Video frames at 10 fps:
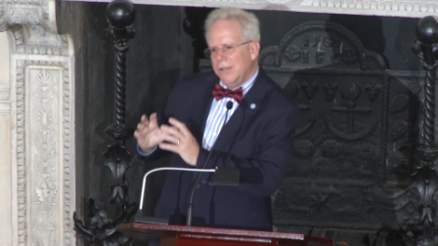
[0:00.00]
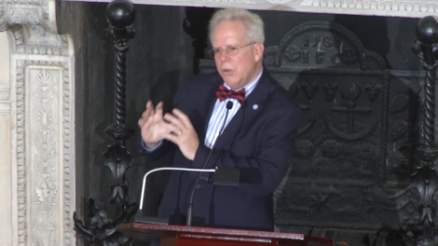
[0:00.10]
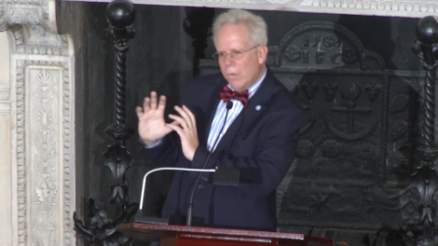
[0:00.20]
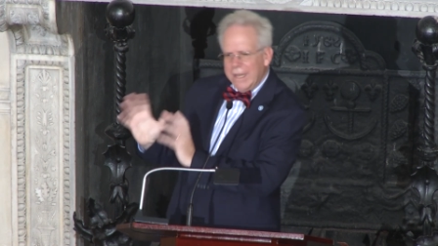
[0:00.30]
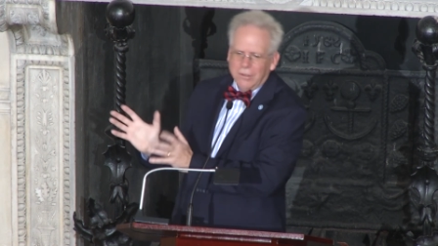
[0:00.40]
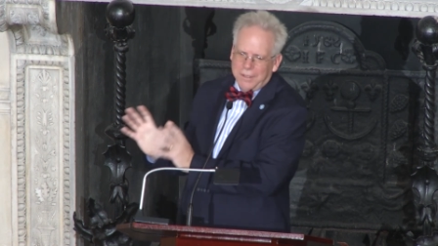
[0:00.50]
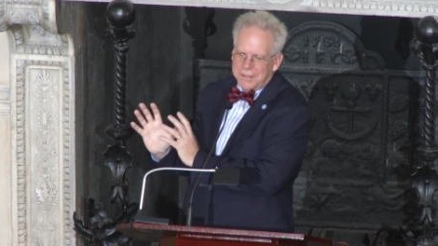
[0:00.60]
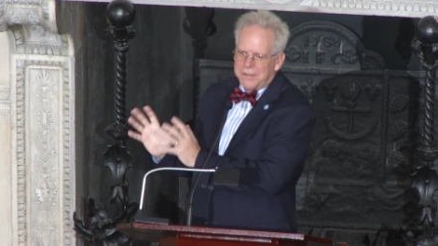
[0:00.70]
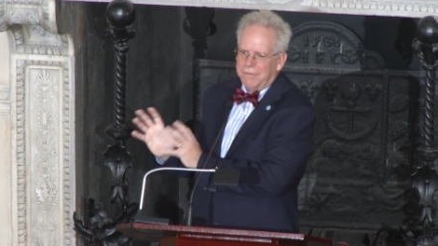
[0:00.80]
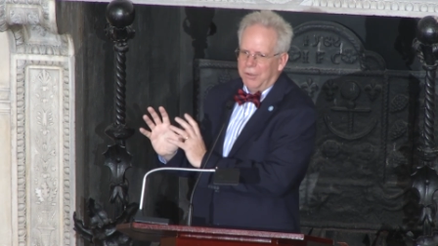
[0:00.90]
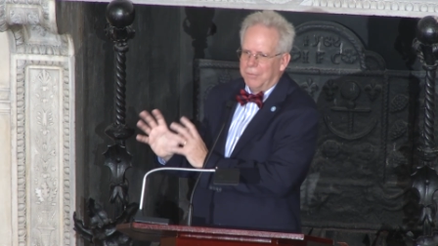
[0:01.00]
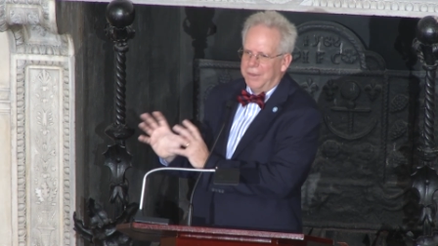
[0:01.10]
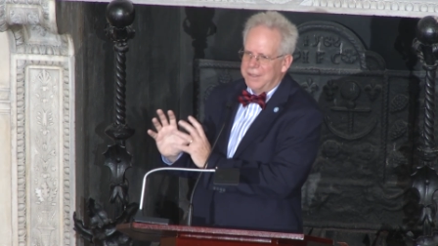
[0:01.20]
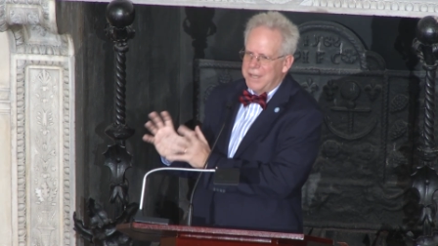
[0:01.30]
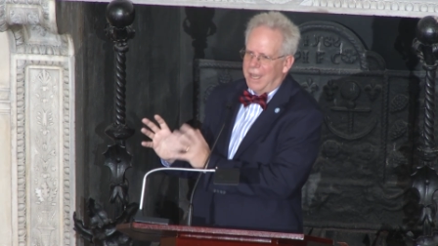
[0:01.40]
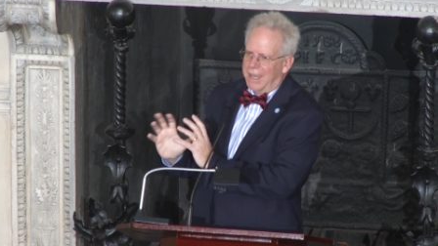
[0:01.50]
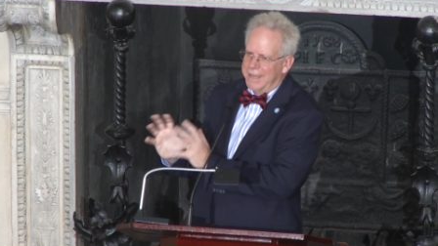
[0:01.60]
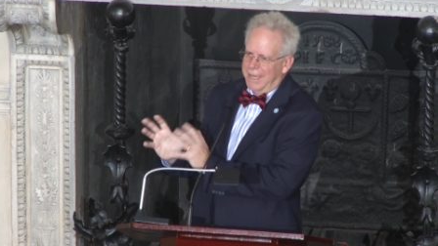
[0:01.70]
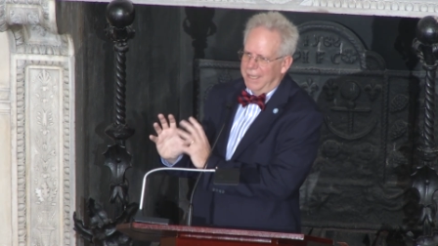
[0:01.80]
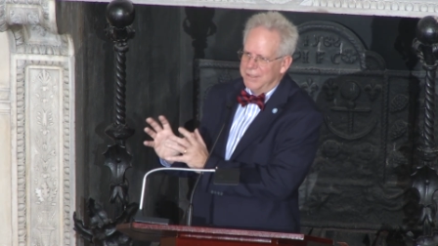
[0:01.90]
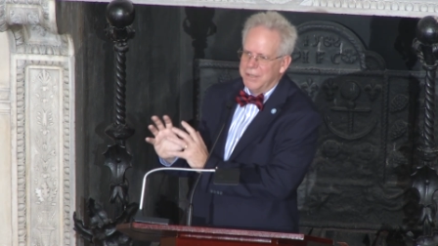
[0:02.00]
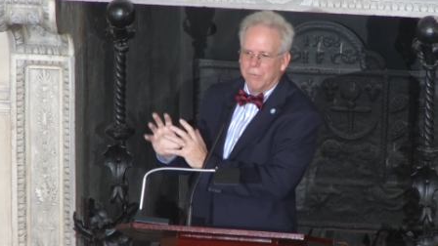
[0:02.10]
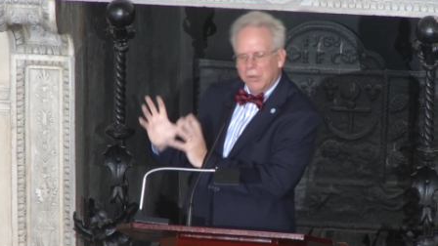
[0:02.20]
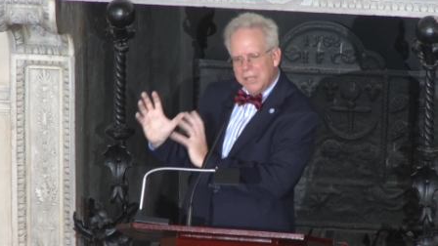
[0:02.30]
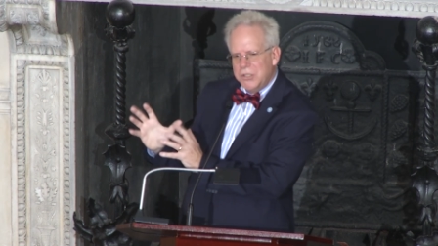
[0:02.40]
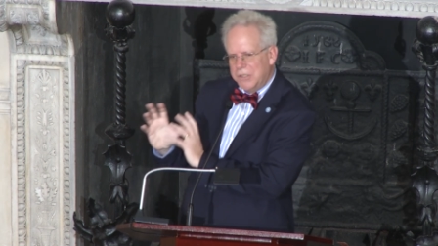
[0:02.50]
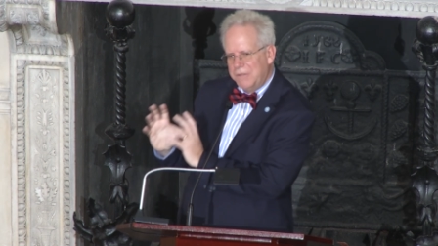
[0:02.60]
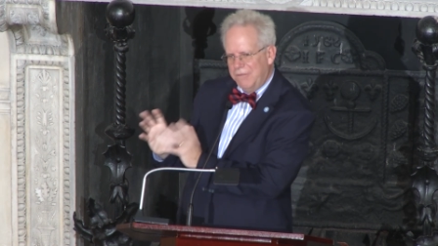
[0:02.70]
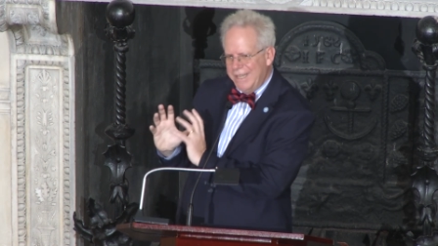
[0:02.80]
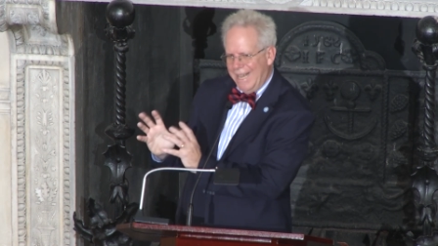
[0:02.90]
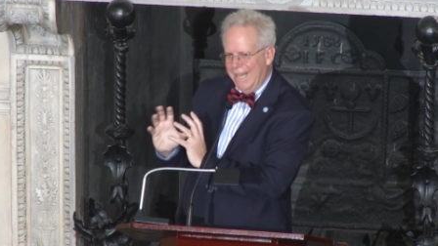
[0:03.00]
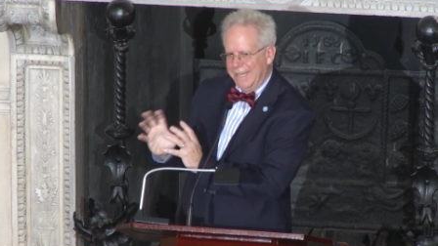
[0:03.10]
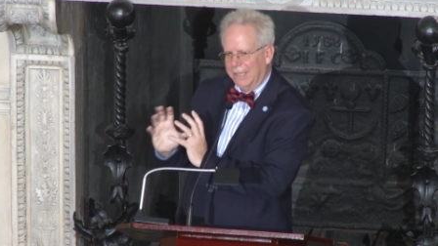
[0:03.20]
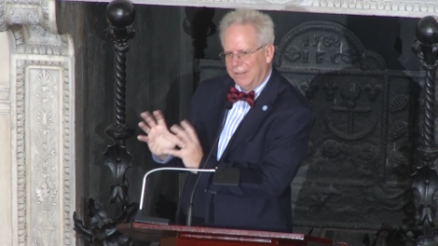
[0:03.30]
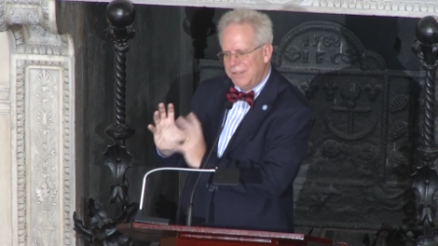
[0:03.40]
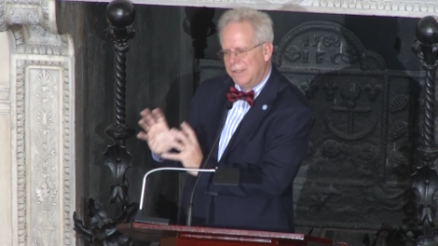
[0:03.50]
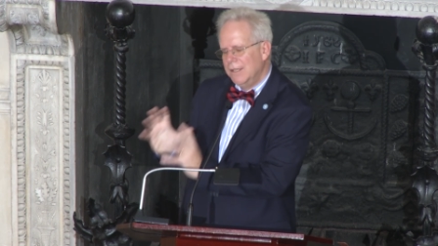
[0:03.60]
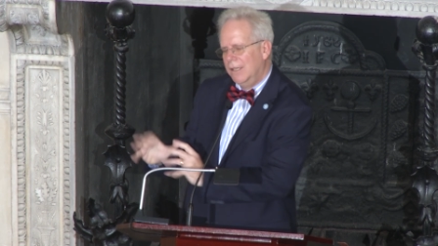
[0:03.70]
New England is filled with these hotheads and religious fanatics.